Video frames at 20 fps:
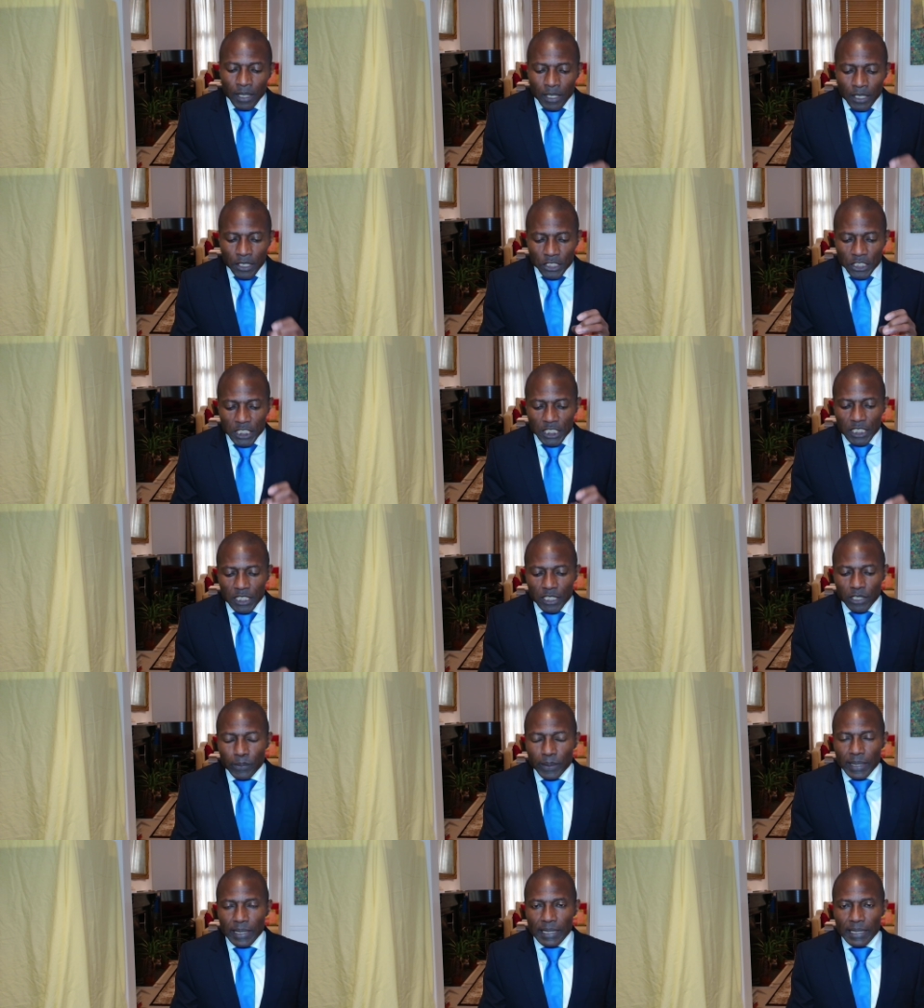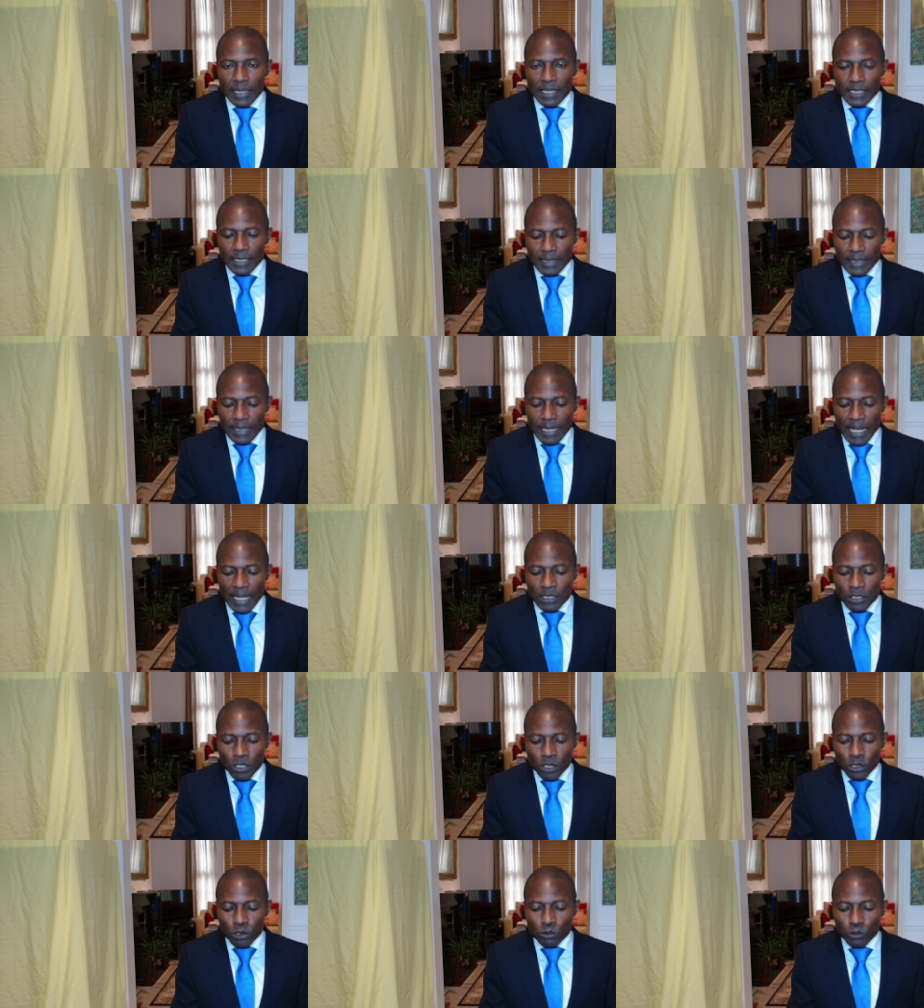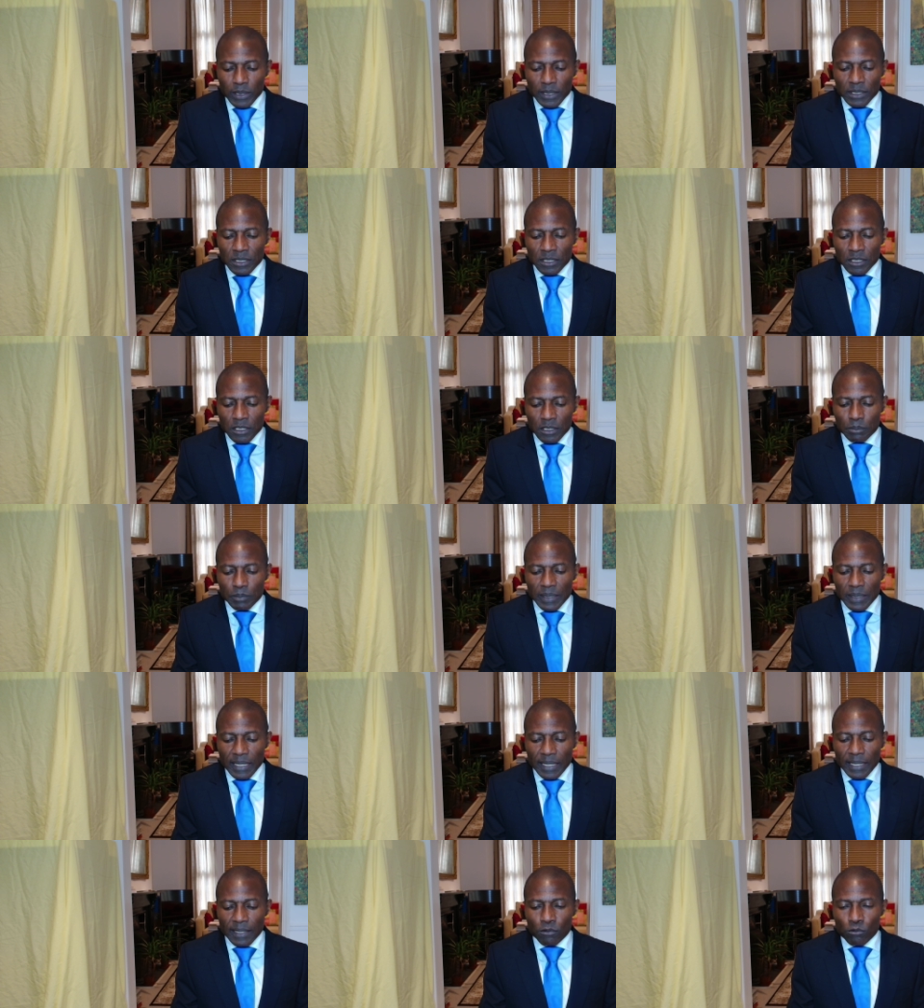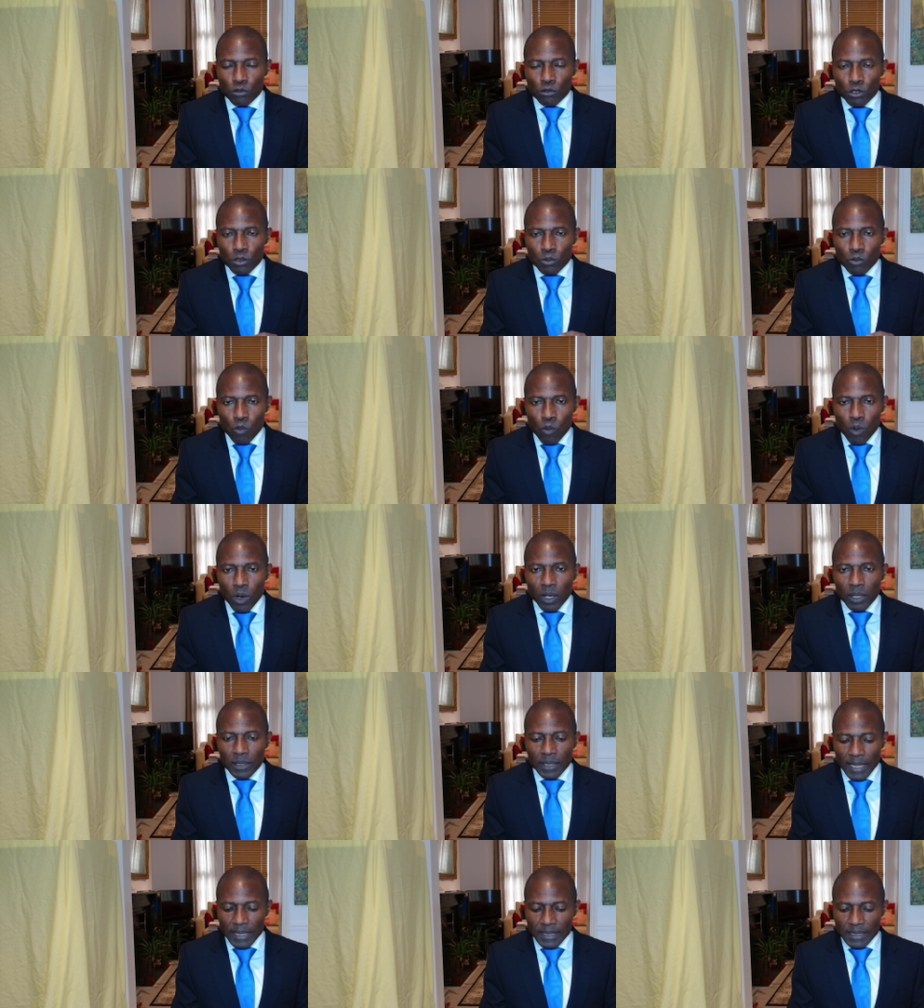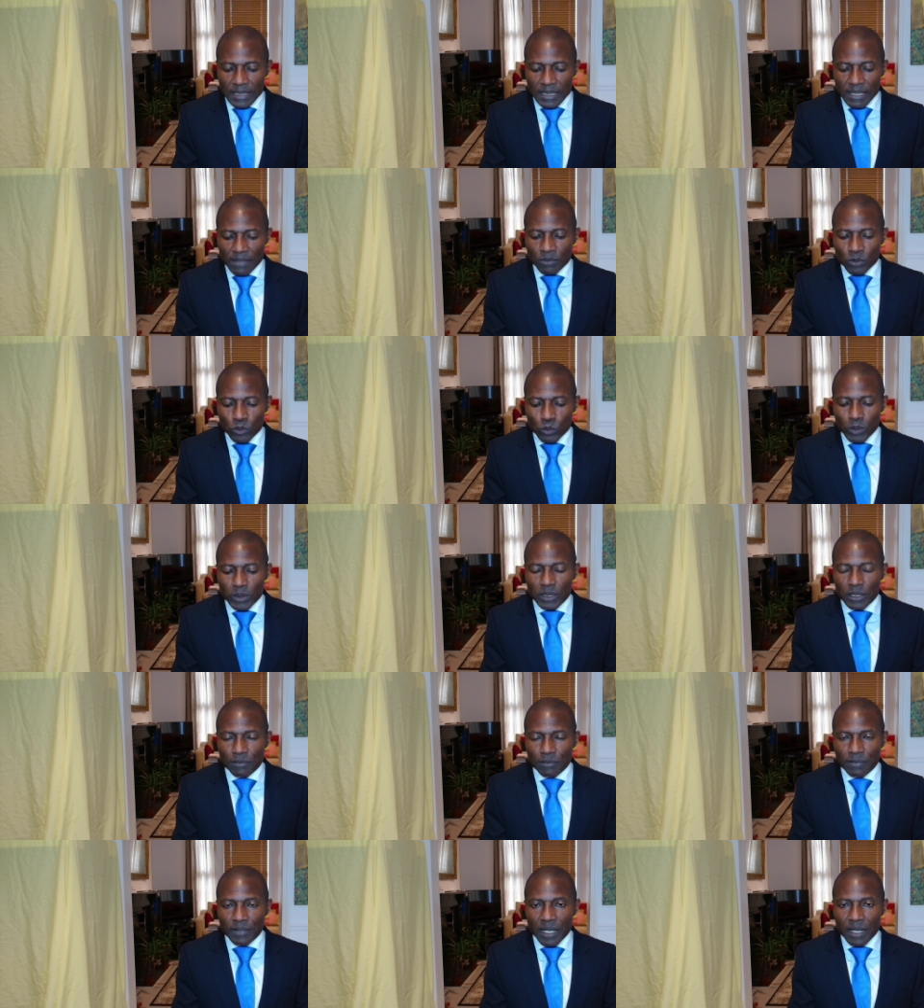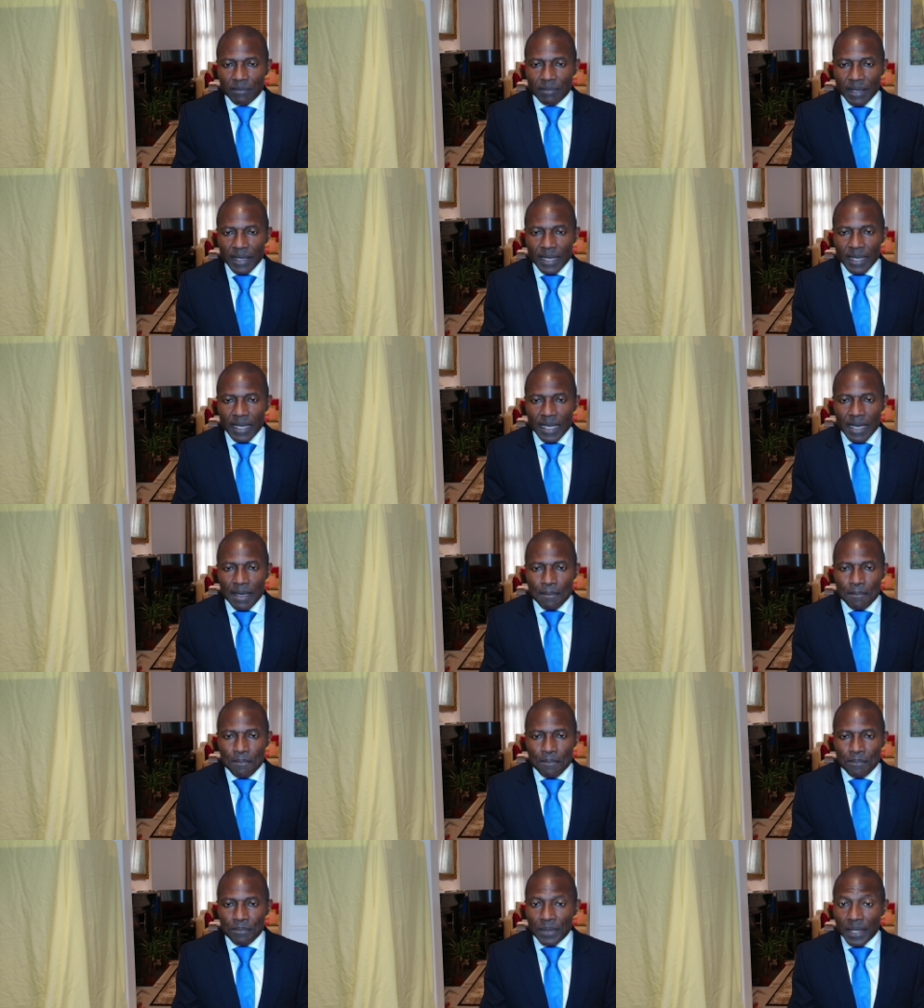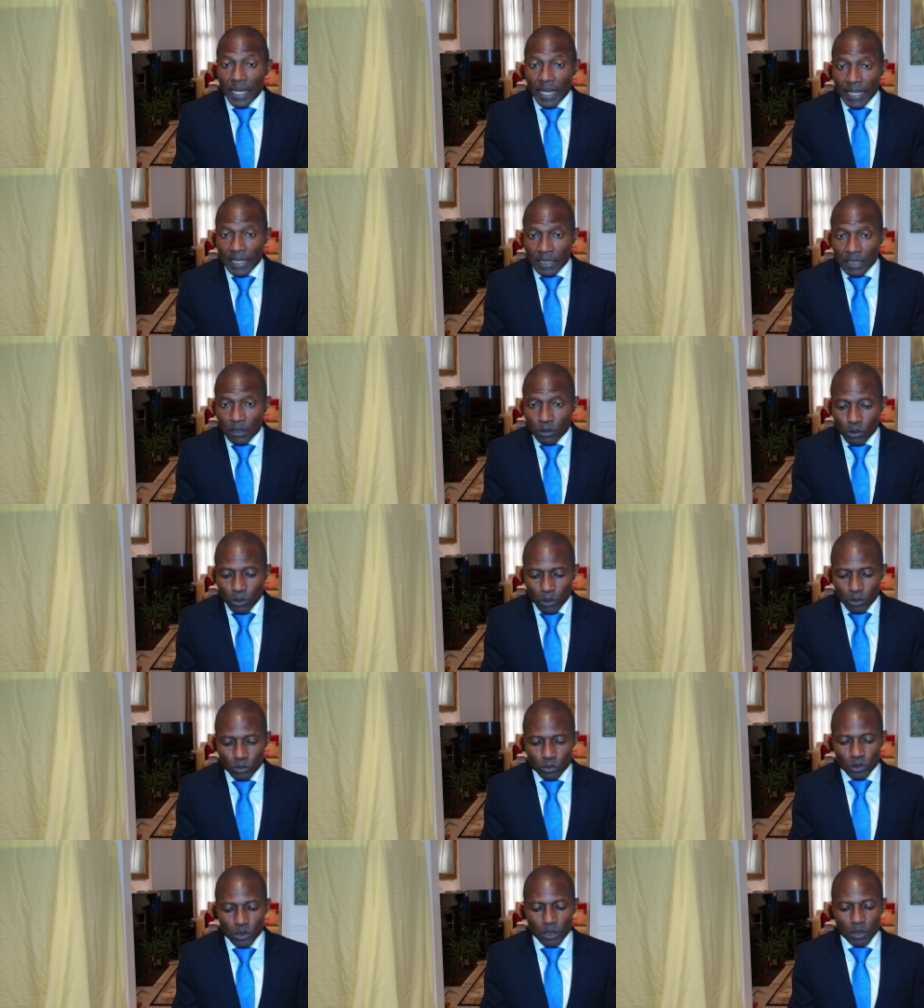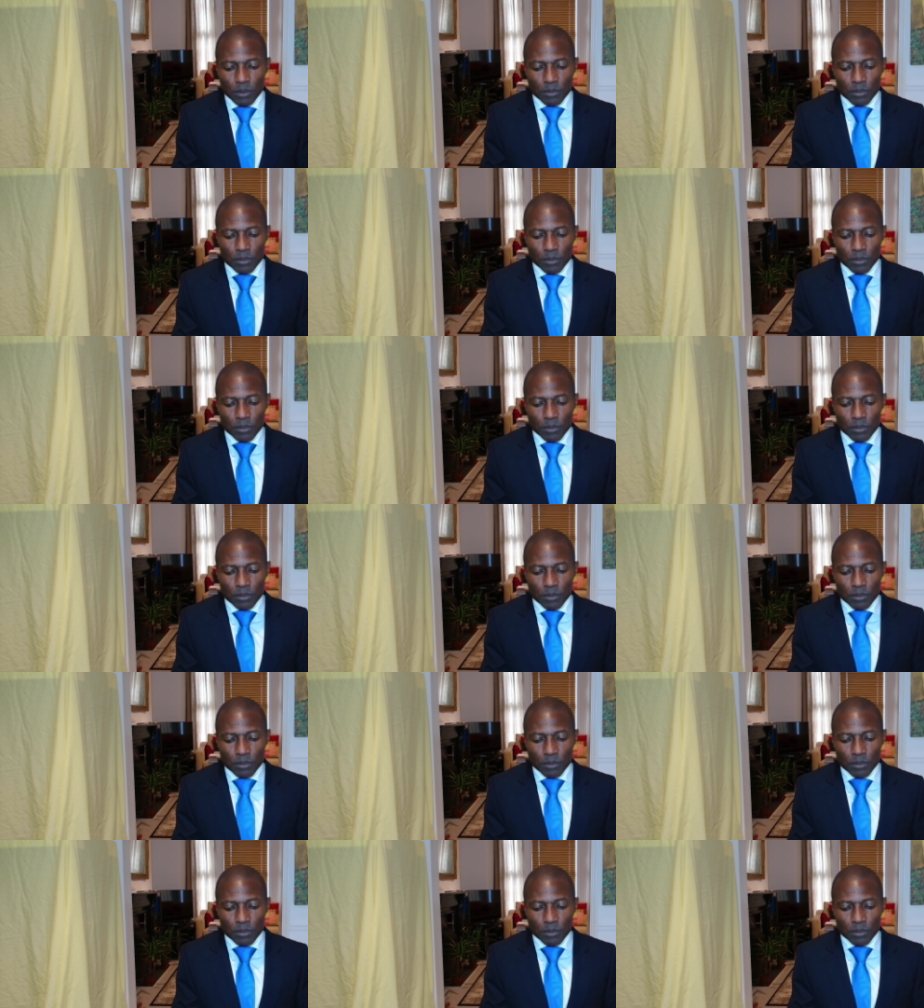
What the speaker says: She agreed she had no reason to be in room 1 at 7:25 a.m. End quote.